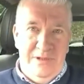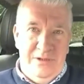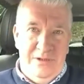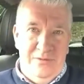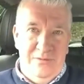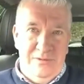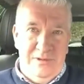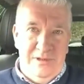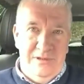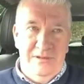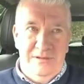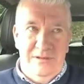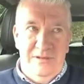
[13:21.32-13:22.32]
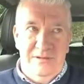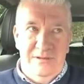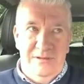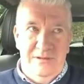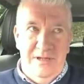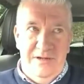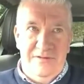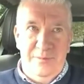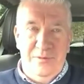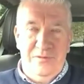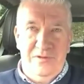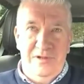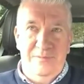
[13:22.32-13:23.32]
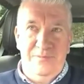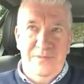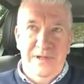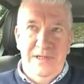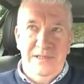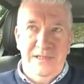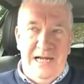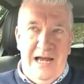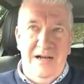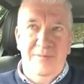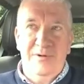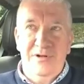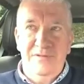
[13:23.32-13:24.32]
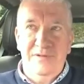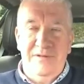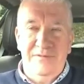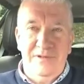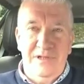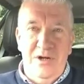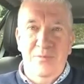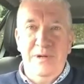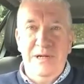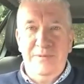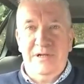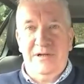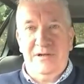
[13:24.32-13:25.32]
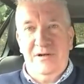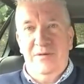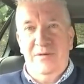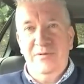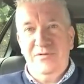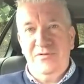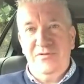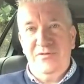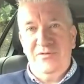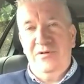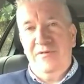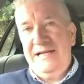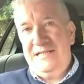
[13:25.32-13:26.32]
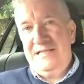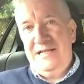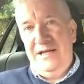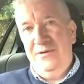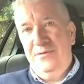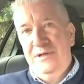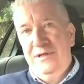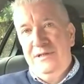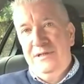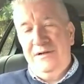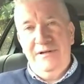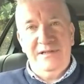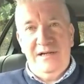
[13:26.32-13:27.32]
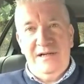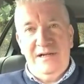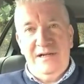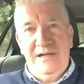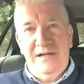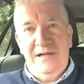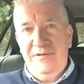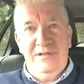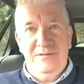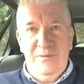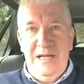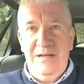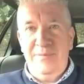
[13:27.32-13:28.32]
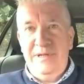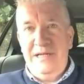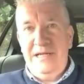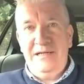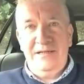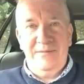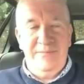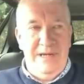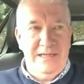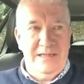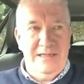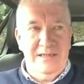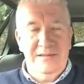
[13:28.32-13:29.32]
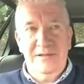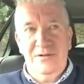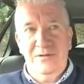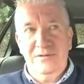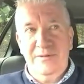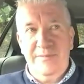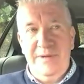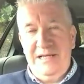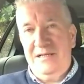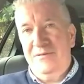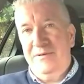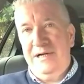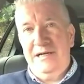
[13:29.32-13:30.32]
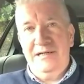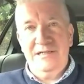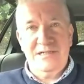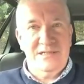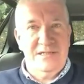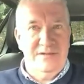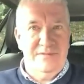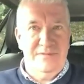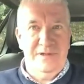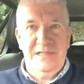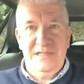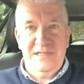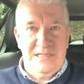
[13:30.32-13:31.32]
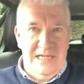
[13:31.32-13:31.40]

I suppose the caliber of the young people that are coming through the ranks now. They're into everything, the well-being, the mental, the mental awareness, the fitness,